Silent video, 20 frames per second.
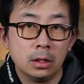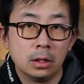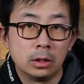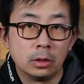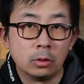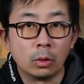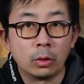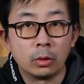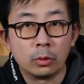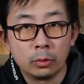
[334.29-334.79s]

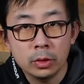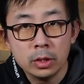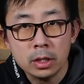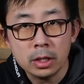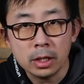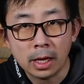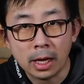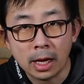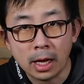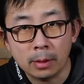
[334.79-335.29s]
Now, what
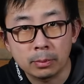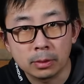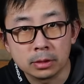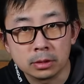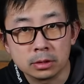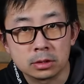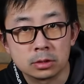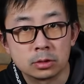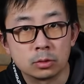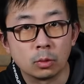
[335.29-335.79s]
really
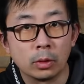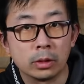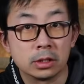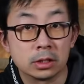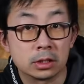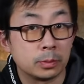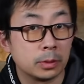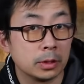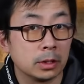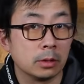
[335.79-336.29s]
happens when the
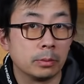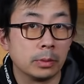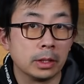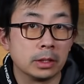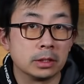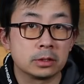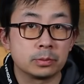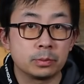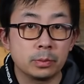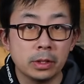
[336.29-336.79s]

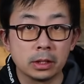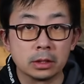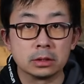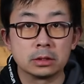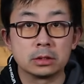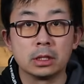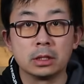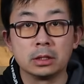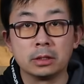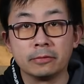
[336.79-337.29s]
spinnerbait
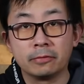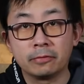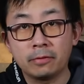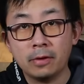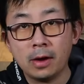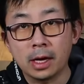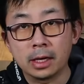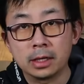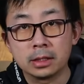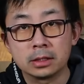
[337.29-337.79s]
spins in the
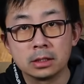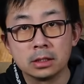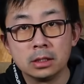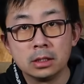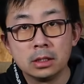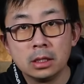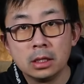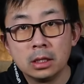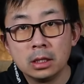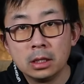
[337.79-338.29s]
flight
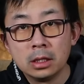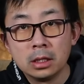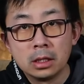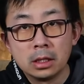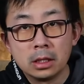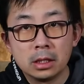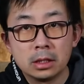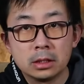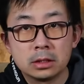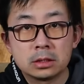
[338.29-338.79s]

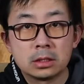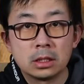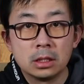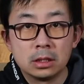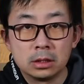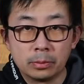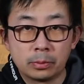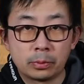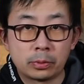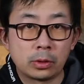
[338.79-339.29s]
is
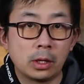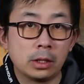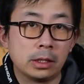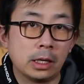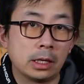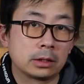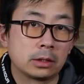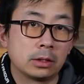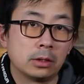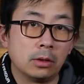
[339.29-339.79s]
the
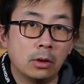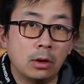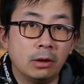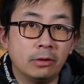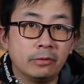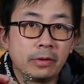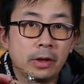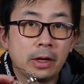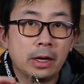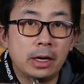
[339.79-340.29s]
product
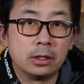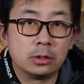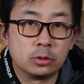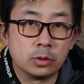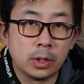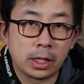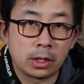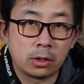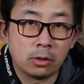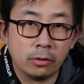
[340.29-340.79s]
of air
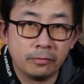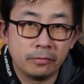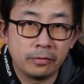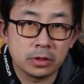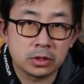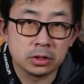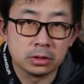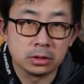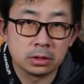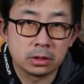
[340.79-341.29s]
drag
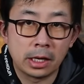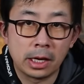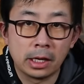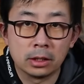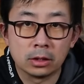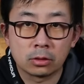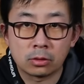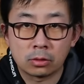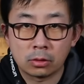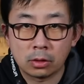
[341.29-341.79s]
coefficient
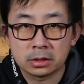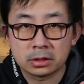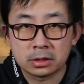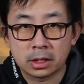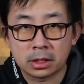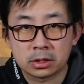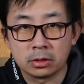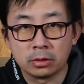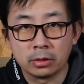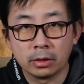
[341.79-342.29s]
and the
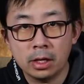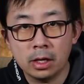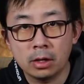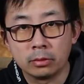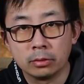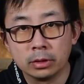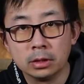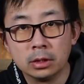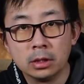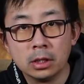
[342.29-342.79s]
cross-sectional
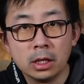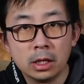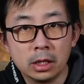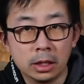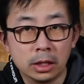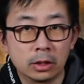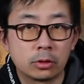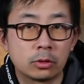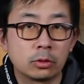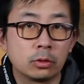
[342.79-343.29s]
area
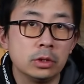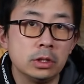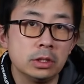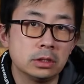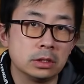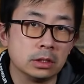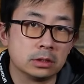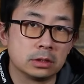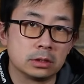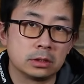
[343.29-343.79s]

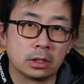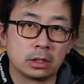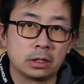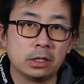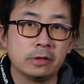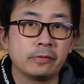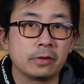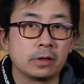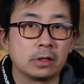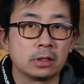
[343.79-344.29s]
increases
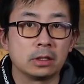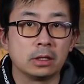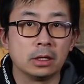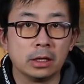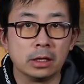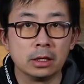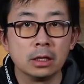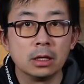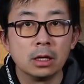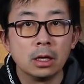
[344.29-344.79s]

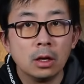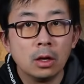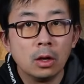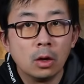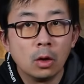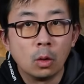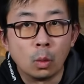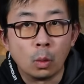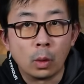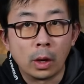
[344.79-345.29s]
significantly
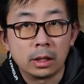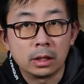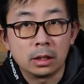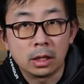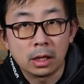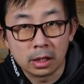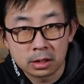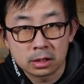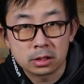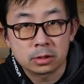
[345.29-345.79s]
when
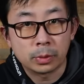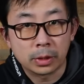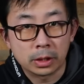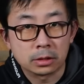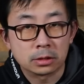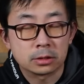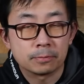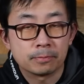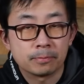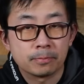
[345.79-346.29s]
it
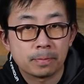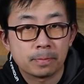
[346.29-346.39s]
spins,